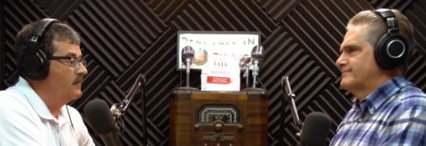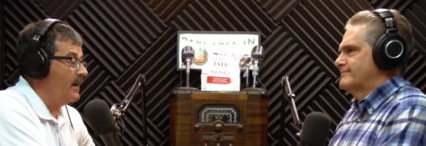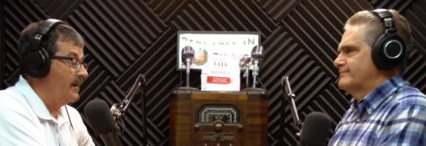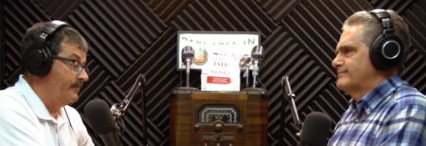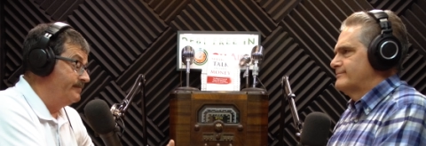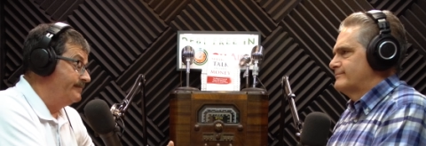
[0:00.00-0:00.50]

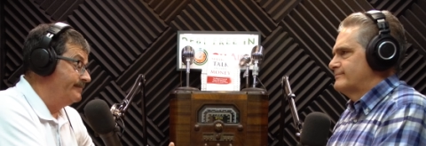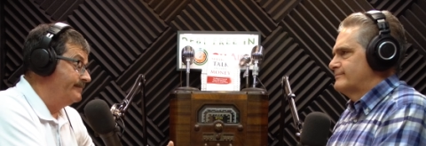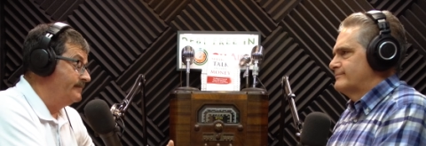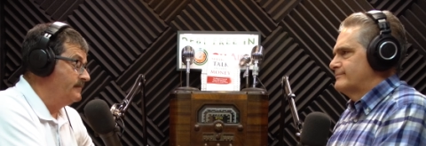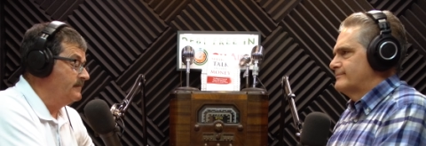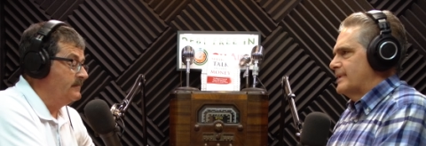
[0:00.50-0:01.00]
Speaker 1: Right.
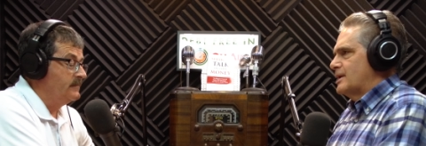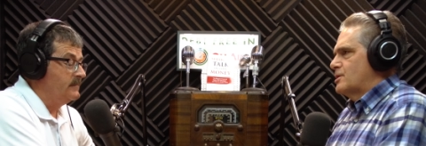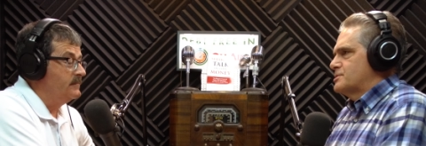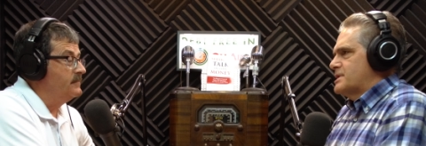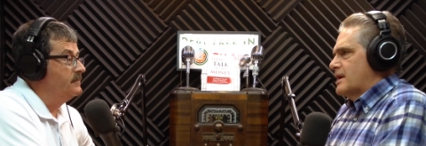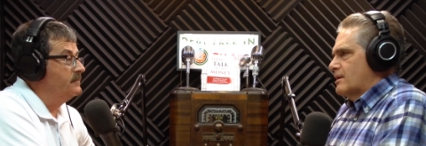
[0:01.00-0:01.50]
Like, you're
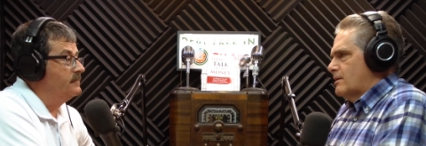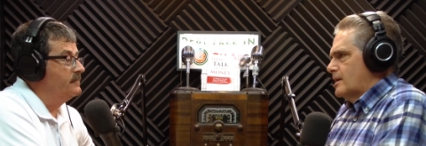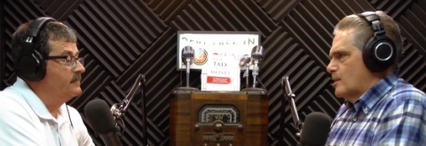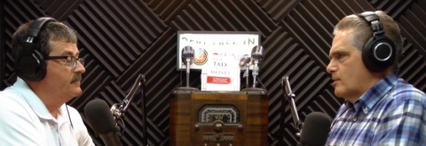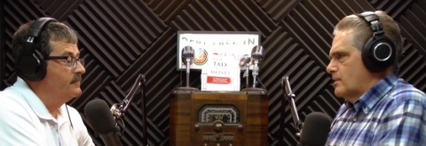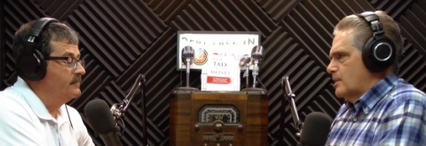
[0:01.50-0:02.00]
taking on
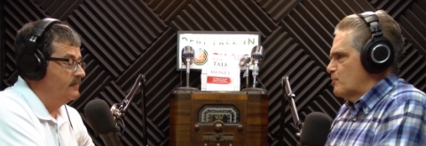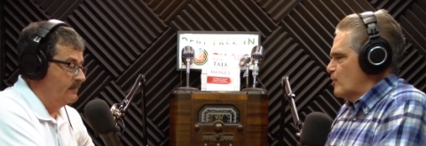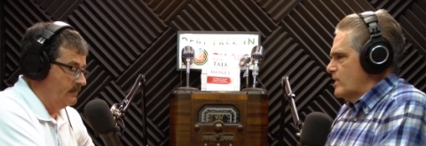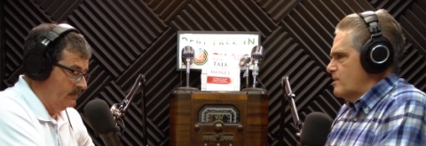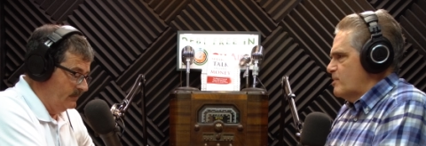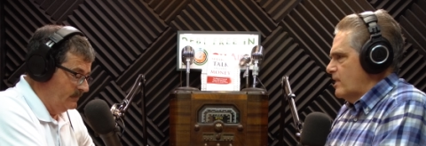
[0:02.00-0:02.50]
a
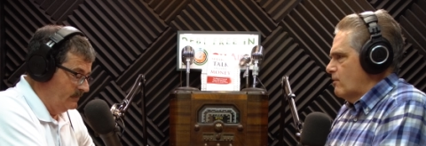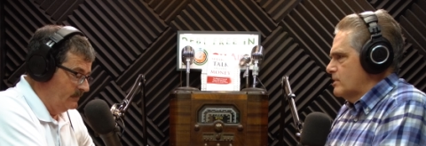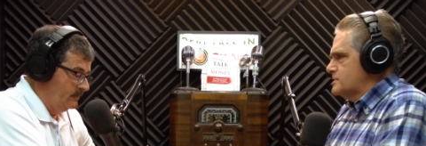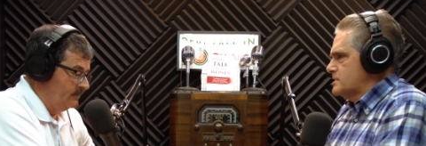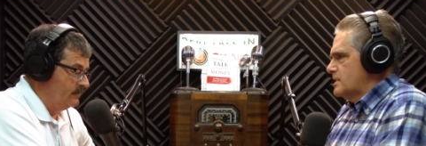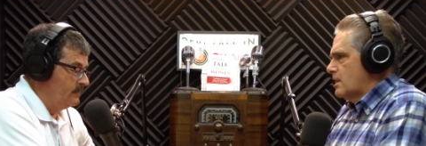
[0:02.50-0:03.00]
pretty big
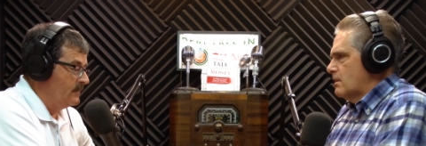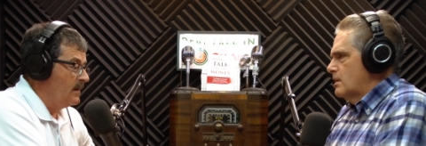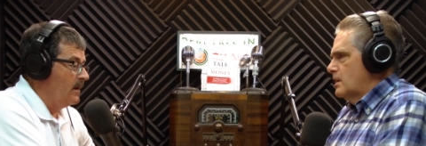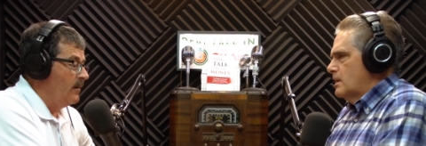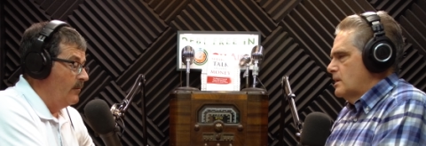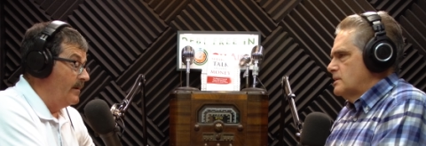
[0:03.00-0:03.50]
Speaker 2: risk there.
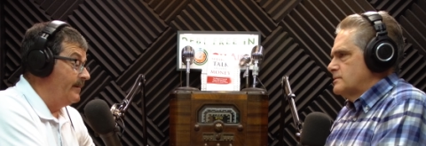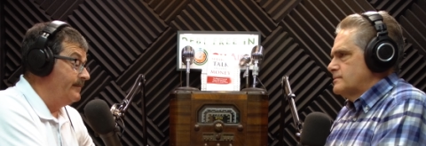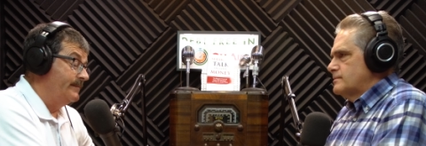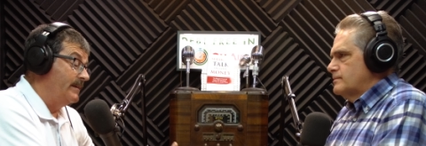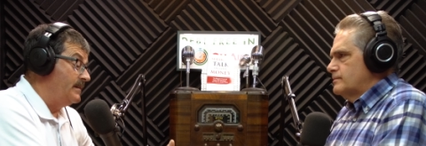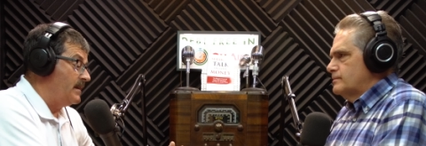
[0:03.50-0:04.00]
Well,
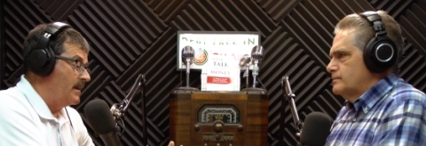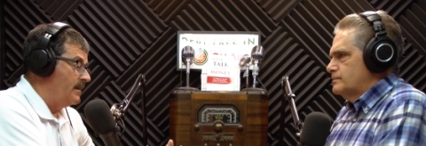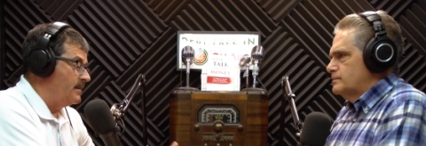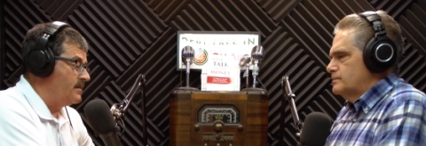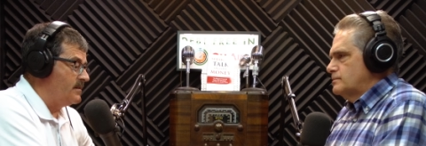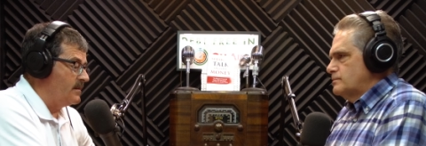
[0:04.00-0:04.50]
and
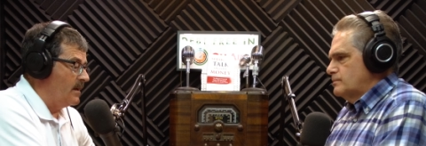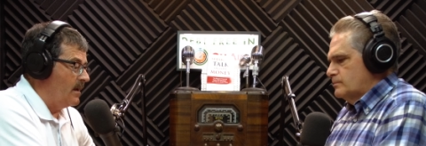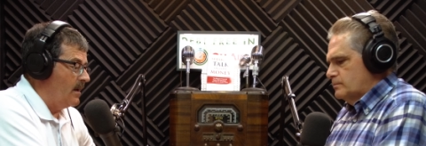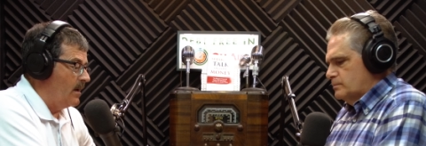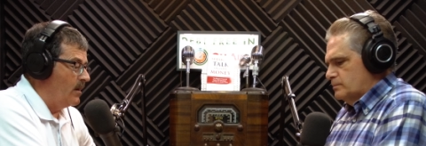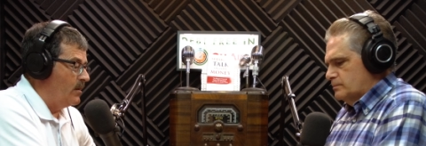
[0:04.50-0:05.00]
it's,
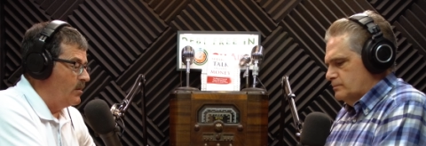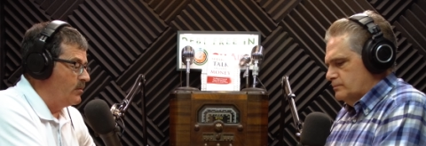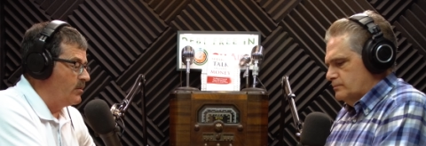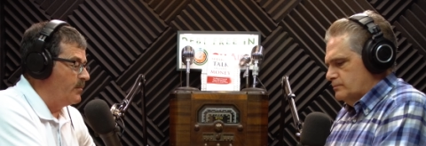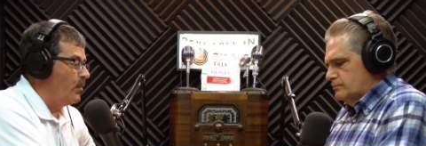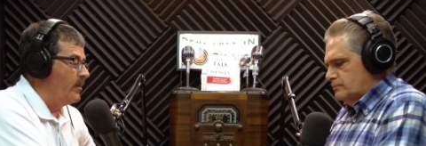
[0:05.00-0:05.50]
are you at
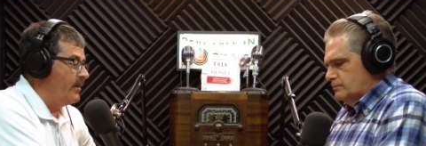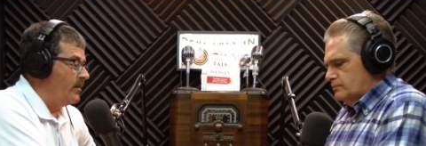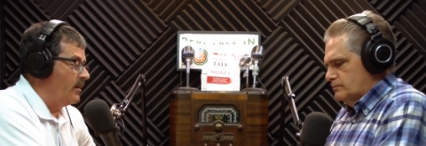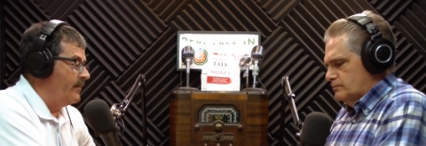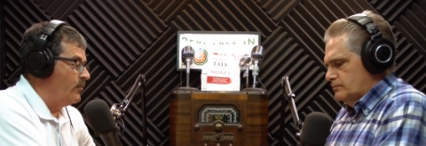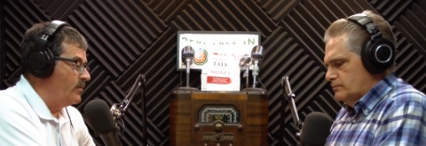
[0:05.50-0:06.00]
the point in your
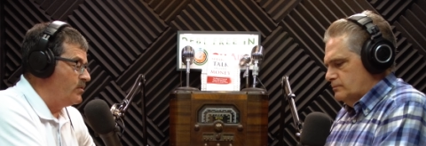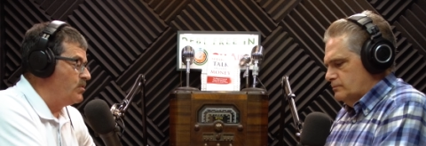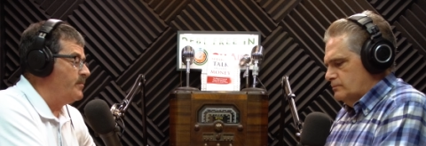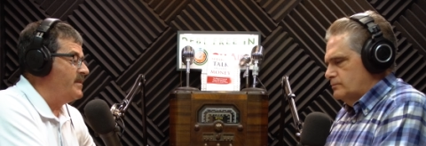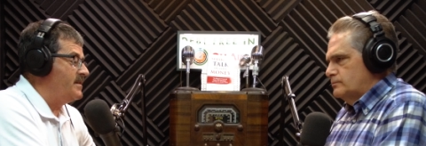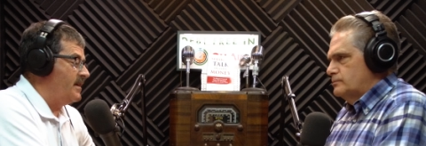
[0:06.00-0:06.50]
life when you
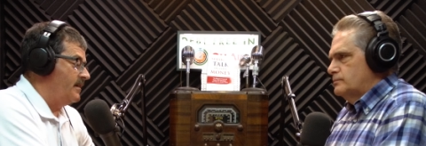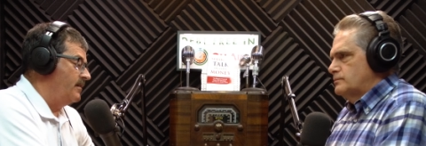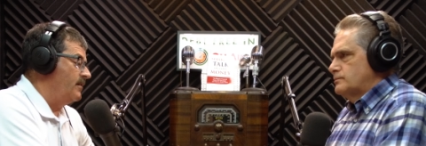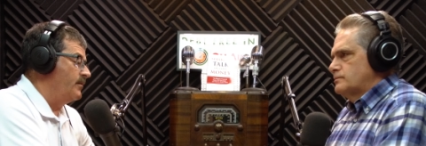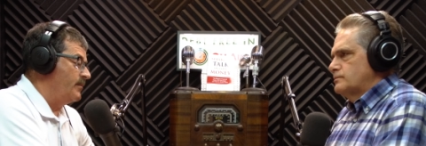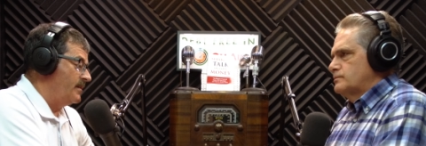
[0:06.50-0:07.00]
should be taking
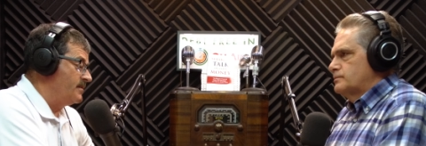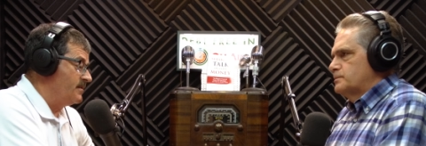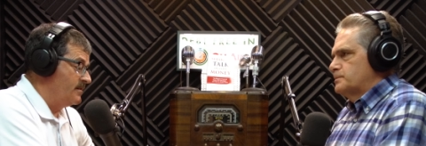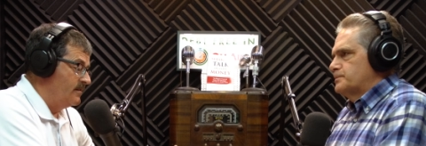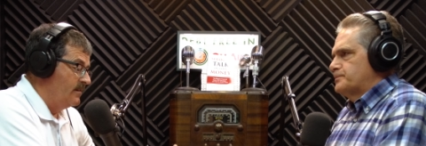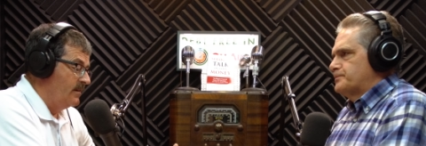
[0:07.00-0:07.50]
on
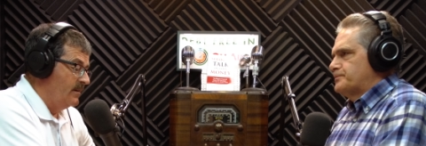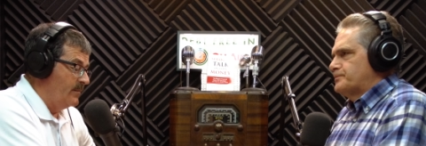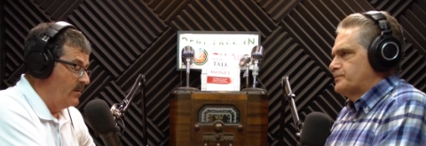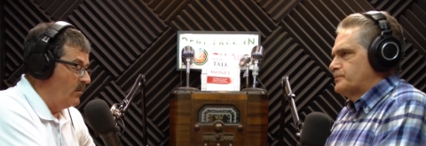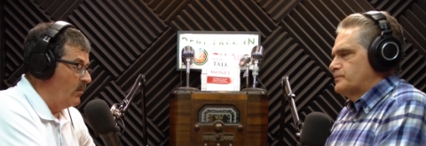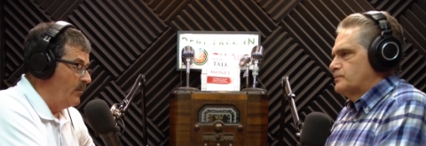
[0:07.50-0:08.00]
risks? I
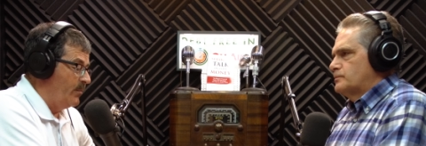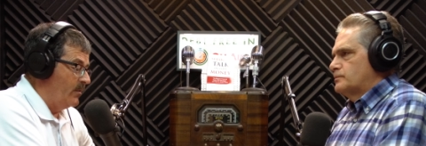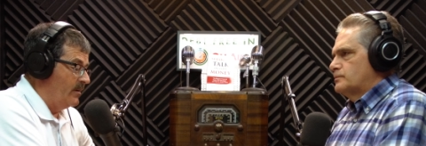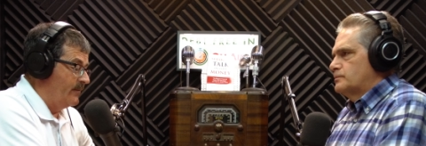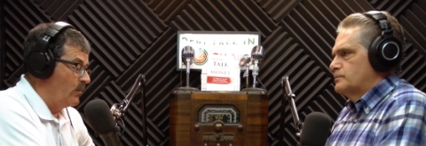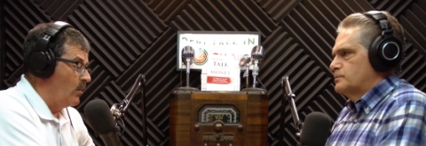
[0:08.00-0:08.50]
mean, the whole point of